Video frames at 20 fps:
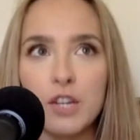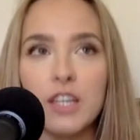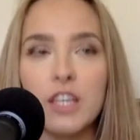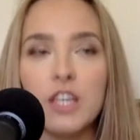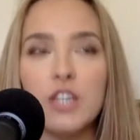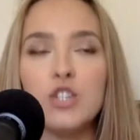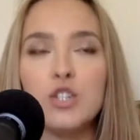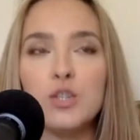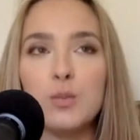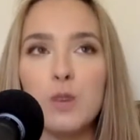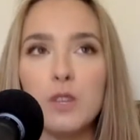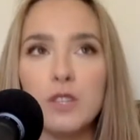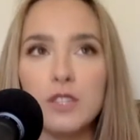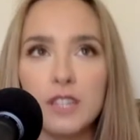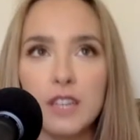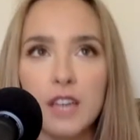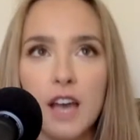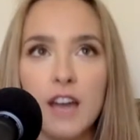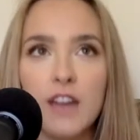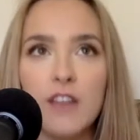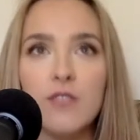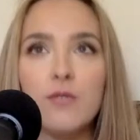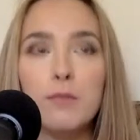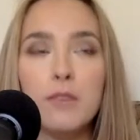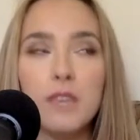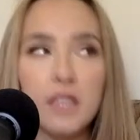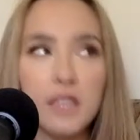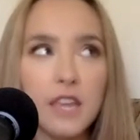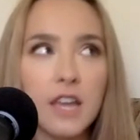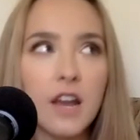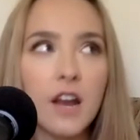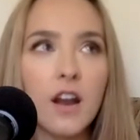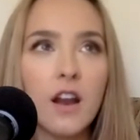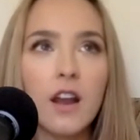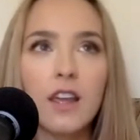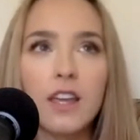He just wants to kind of be there.